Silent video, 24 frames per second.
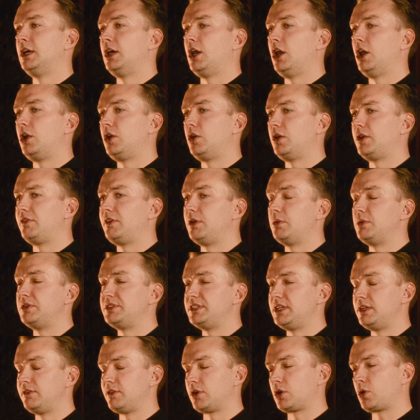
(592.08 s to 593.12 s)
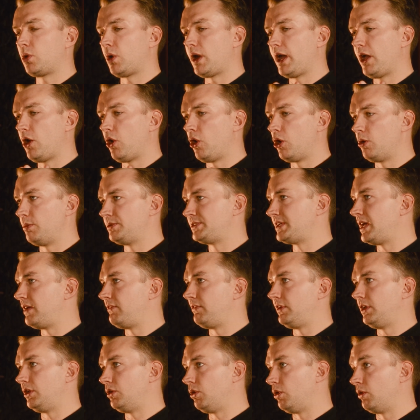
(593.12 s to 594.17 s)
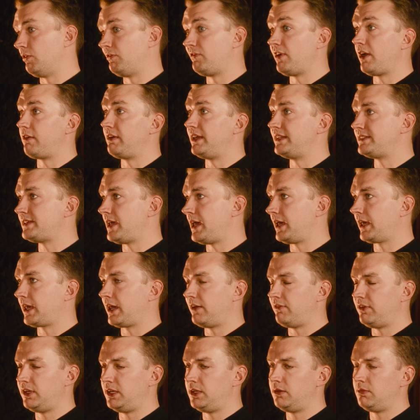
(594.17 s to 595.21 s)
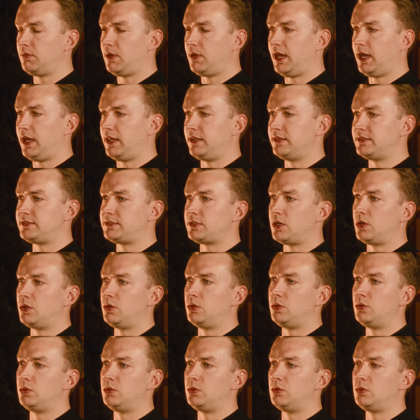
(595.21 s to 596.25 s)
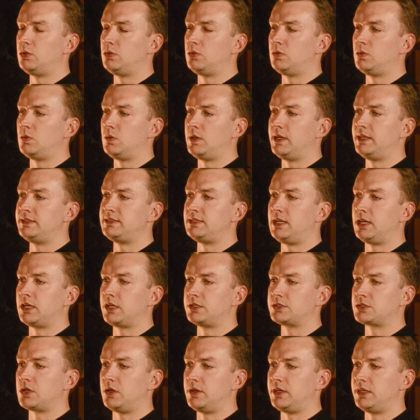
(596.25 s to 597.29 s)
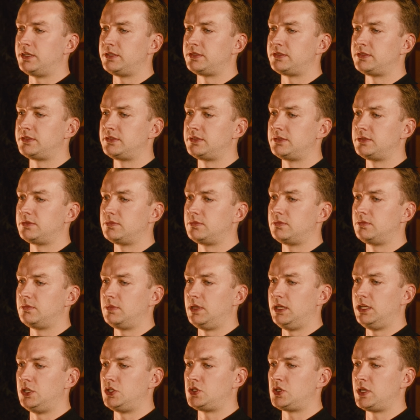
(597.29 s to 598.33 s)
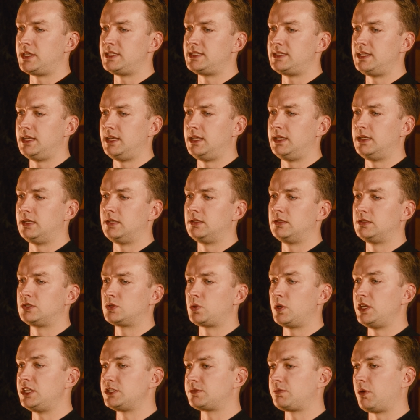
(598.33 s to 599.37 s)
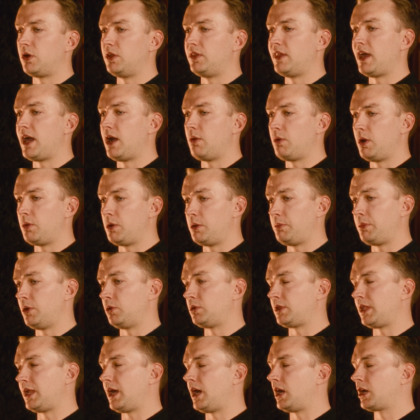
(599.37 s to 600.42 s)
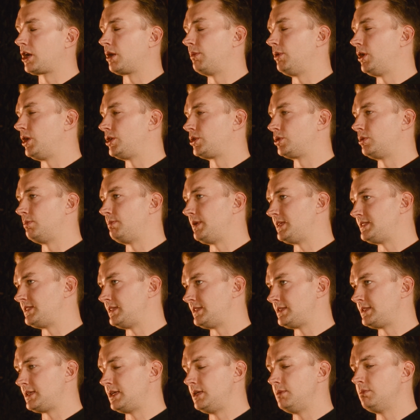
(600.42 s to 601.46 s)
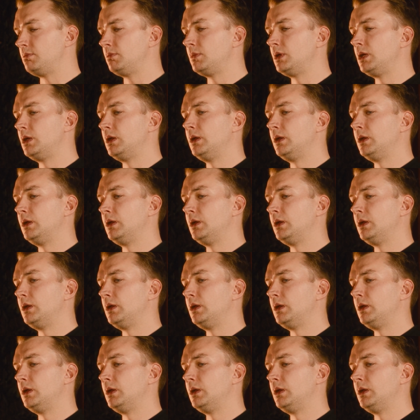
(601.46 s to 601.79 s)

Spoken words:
A lot of it was either quite ops heavy or very tech heavy. And so Zilliqa's got this interesting sweet spot now where we're building out a commercial and business team.